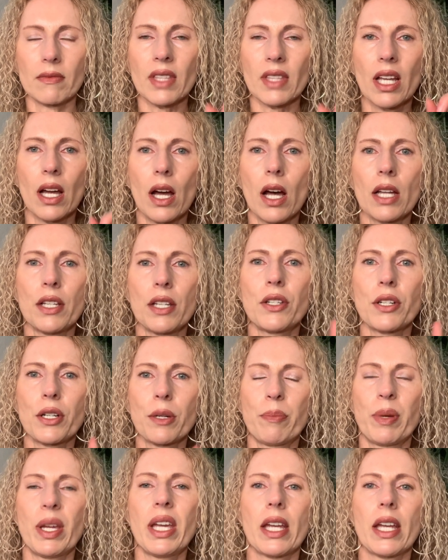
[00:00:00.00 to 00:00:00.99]
Under
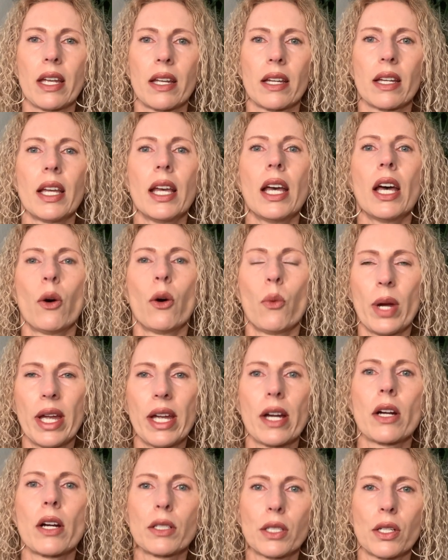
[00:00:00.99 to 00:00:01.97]
B, we
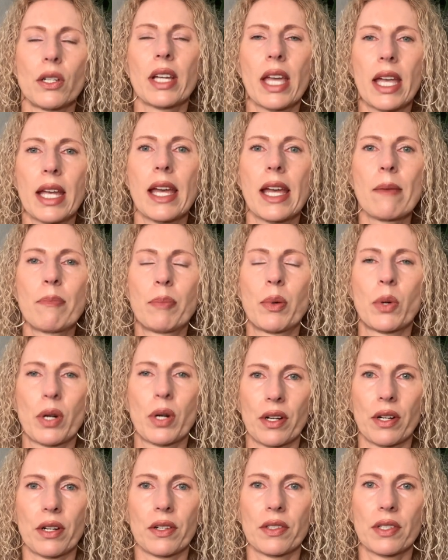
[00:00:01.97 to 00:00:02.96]
are looking at
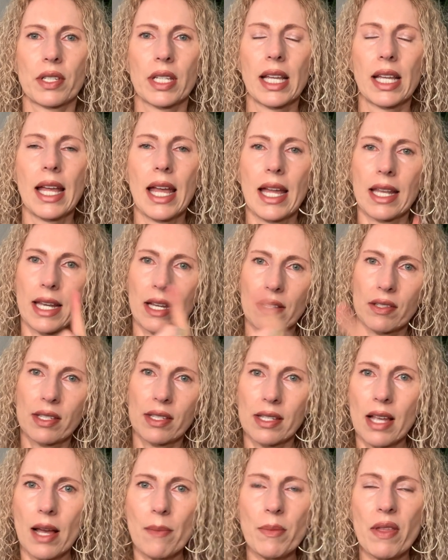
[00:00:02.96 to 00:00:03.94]
borders. Now
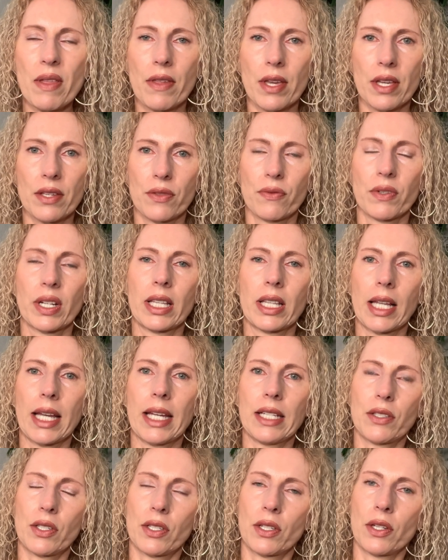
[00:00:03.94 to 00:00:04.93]
some of this
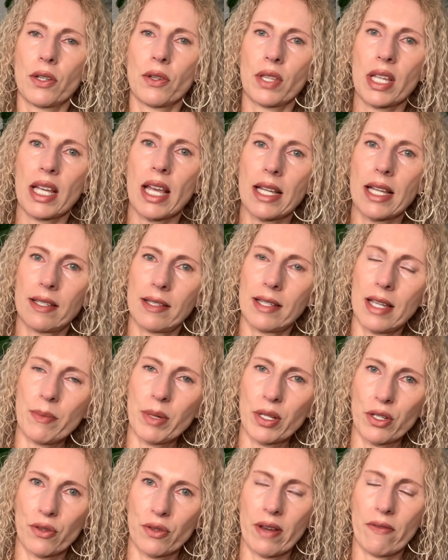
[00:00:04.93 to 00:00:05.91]
relates to the
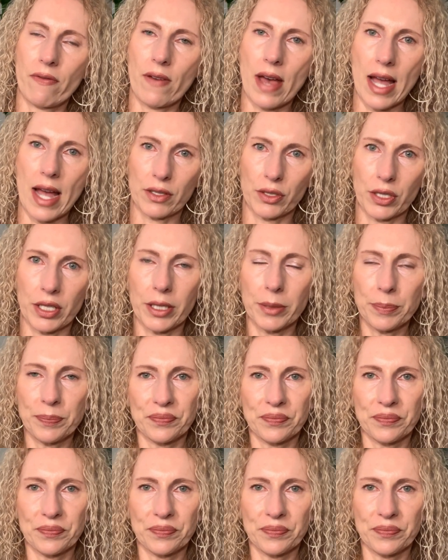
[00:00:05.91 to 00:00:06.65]
asymmetry factor,